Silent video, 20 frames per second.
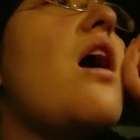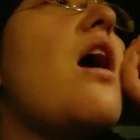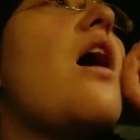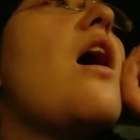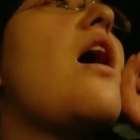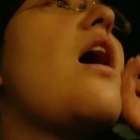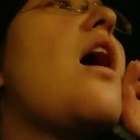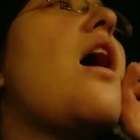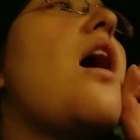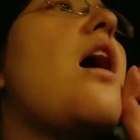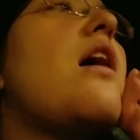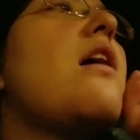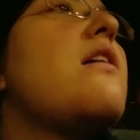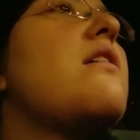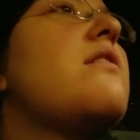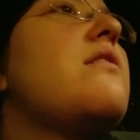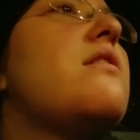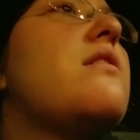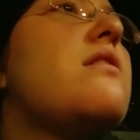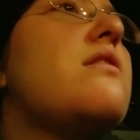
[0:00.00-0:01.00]
That's because you're
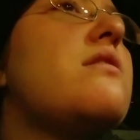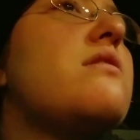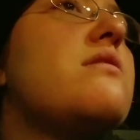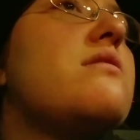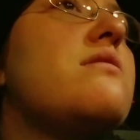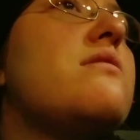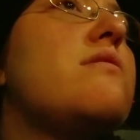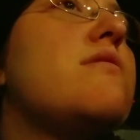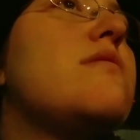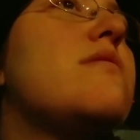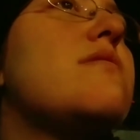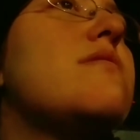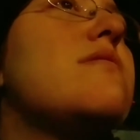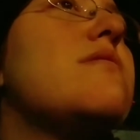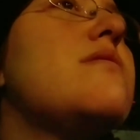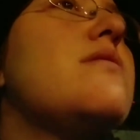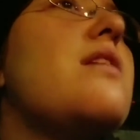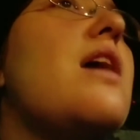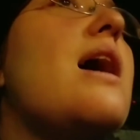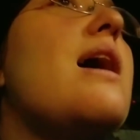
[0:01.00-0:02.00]
tired
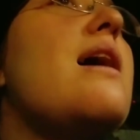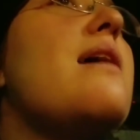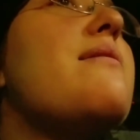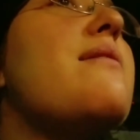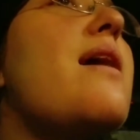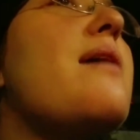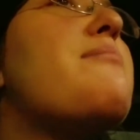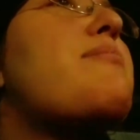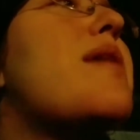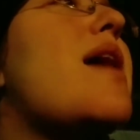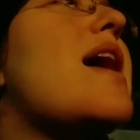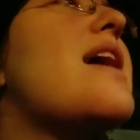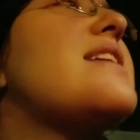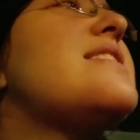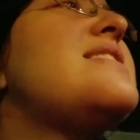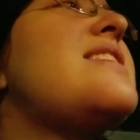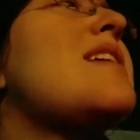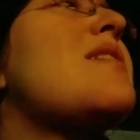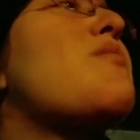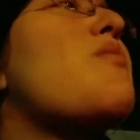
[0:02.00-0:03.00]
this, you know. But
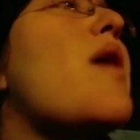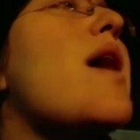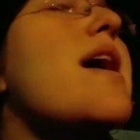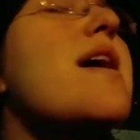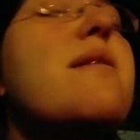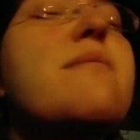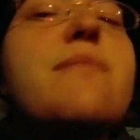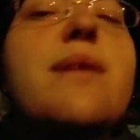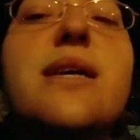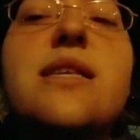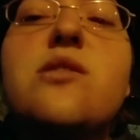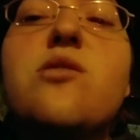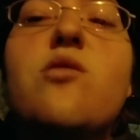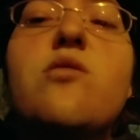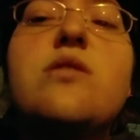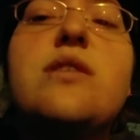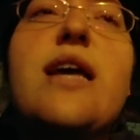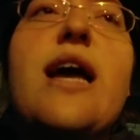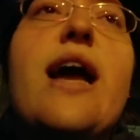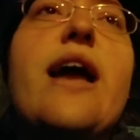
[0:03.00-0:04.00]
I said, why am I
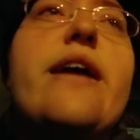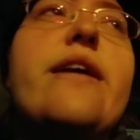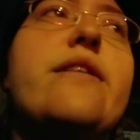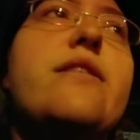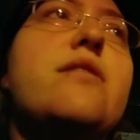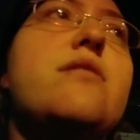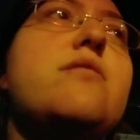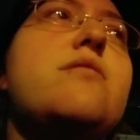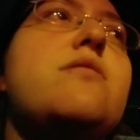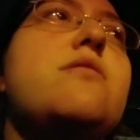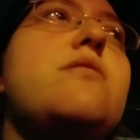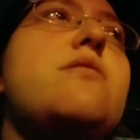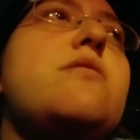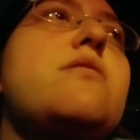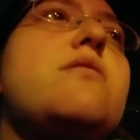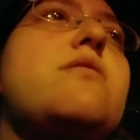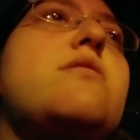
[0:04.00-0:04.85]
so tired?